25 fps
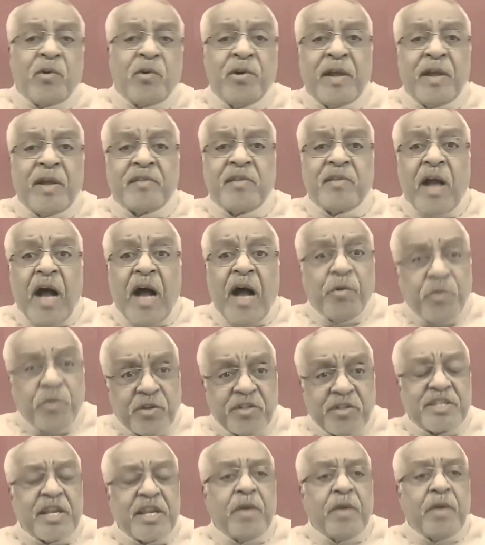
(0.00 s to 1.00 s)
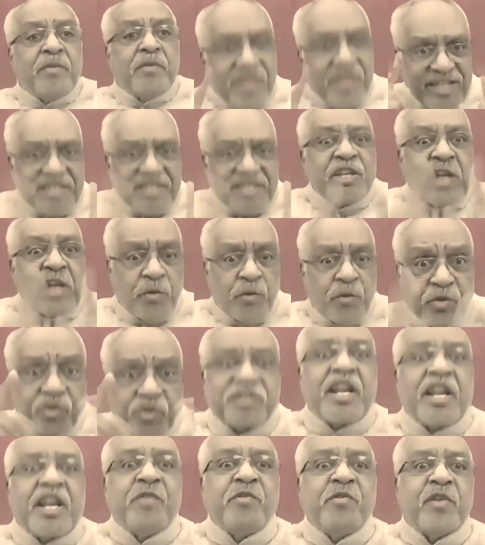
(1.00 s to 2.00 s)
told us how to save. This is how
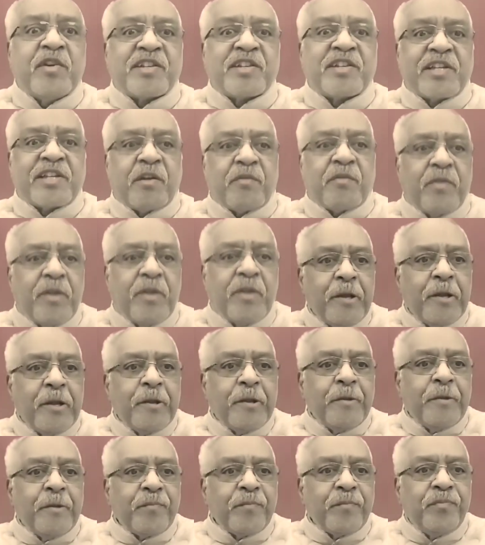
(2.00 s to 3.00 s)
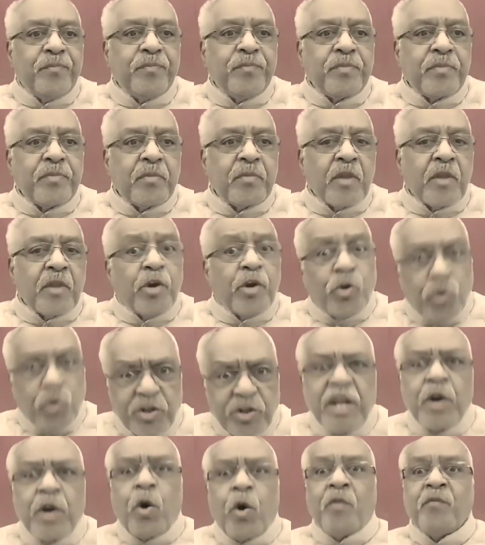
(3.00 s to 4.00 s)
to save yourself.
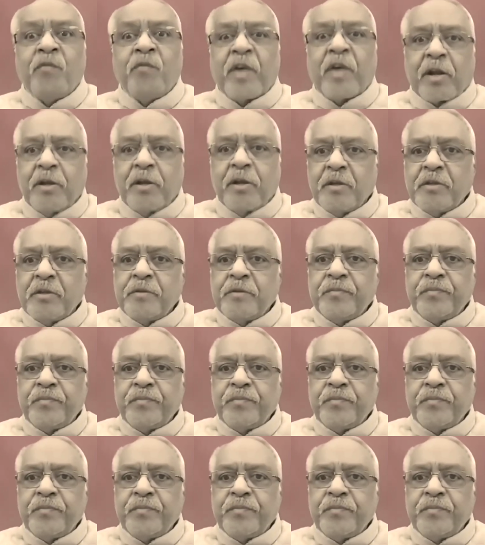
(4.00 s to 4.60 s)
Do the homework